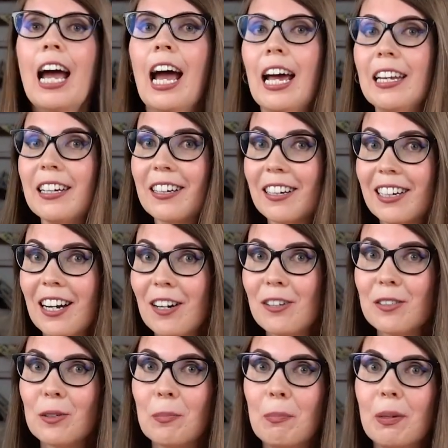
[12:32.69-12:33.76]
And you can
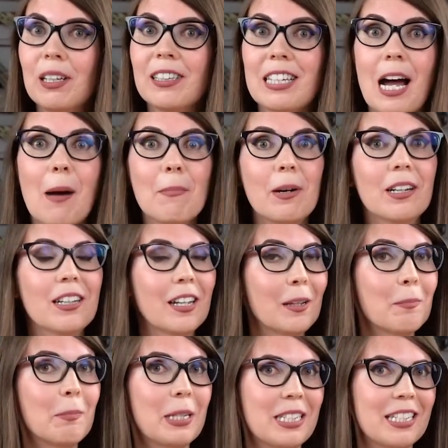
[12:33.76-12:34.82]
also build up a little
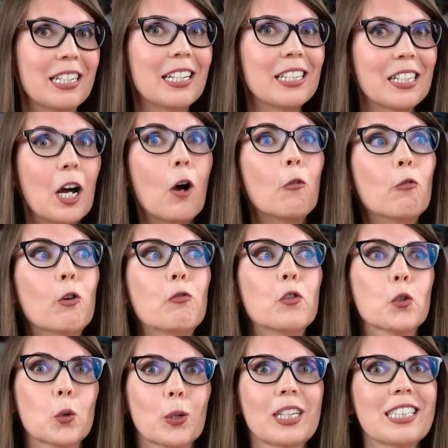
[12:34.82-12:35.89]
business with
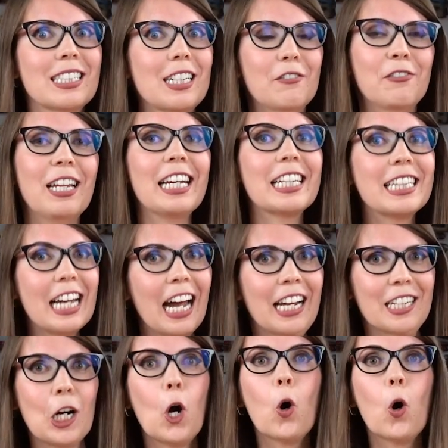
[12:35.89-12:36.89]
doing stuff like that.